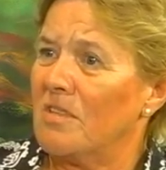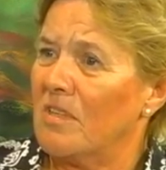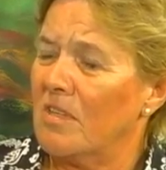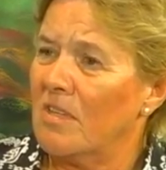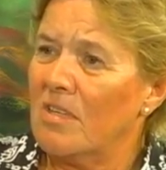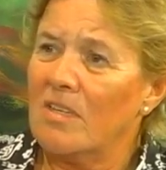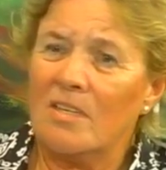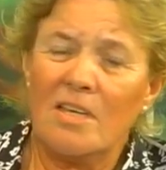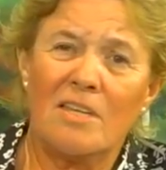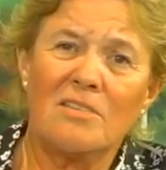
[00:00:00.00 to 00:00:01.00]
Hmm.
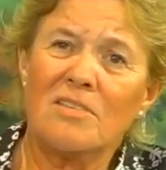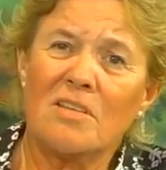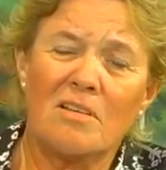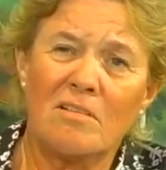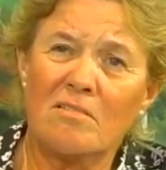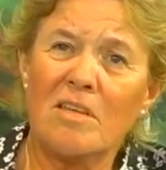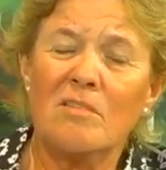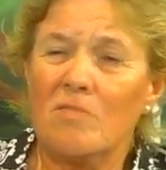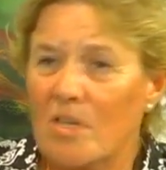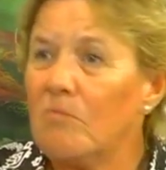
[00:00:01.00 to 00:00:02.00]
And so it,
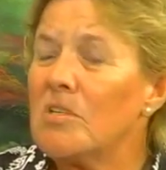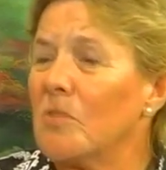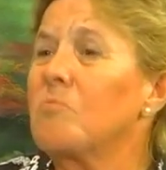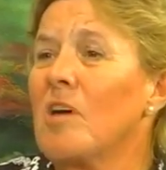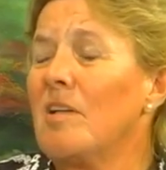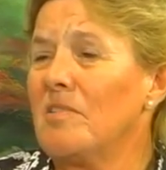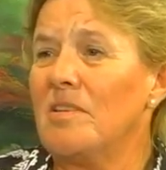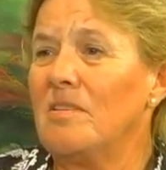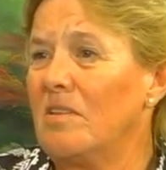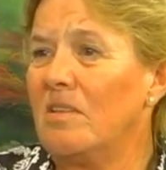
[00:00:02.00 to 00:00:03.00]
it was a
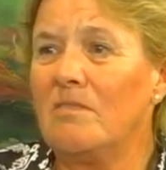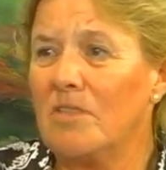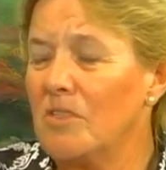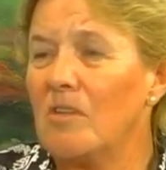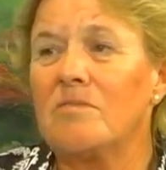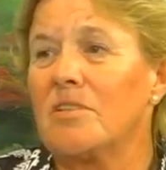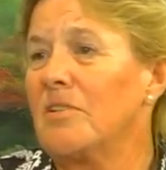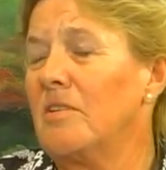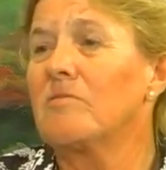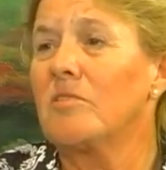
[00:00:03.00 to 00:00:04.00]
process, and it was over
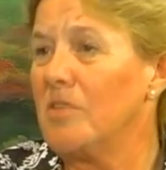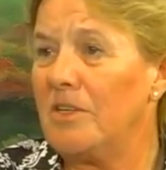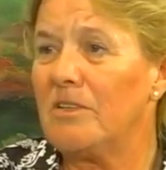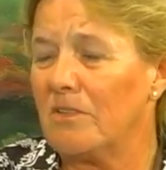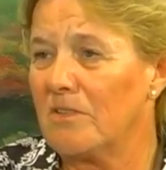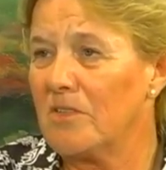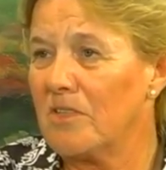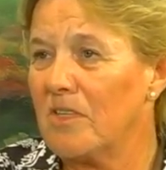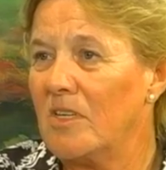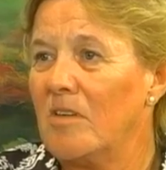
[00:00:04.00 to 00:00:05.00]
several years.
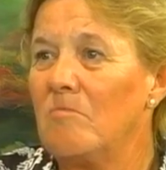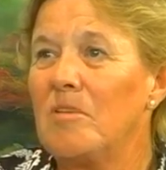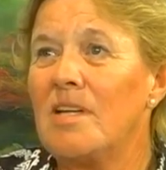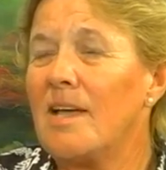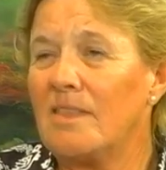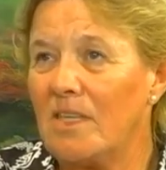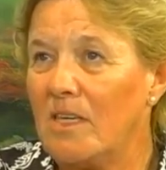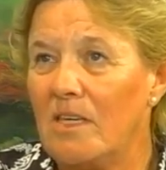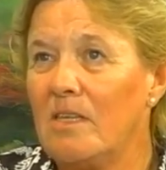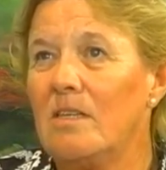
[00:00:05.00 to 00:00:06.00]
But at the
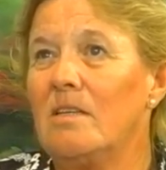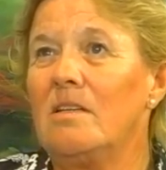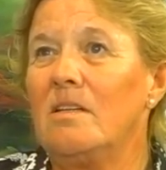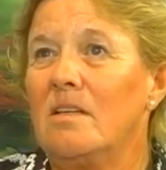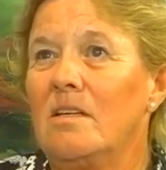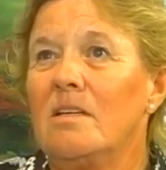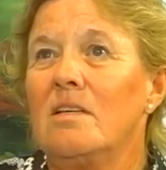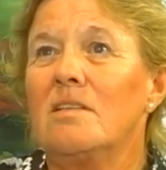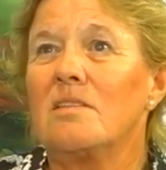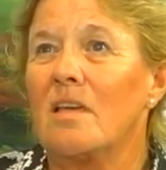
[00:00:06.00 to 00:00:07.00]
end,
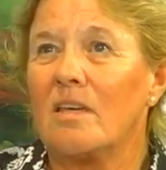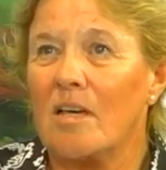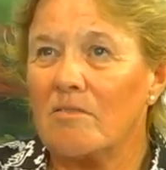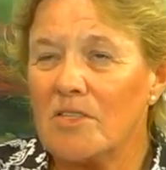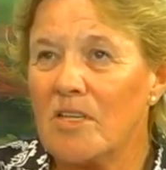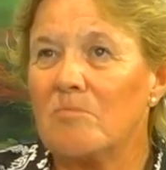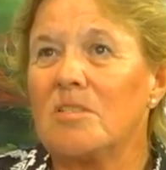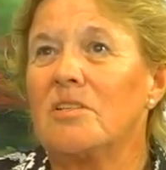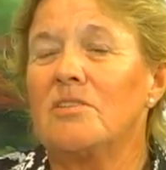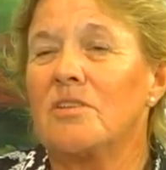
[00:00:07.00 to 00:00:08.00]
it's like I was able
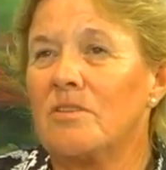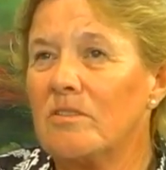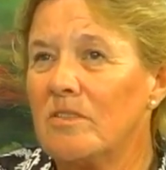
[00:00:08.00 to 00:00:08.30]
to turn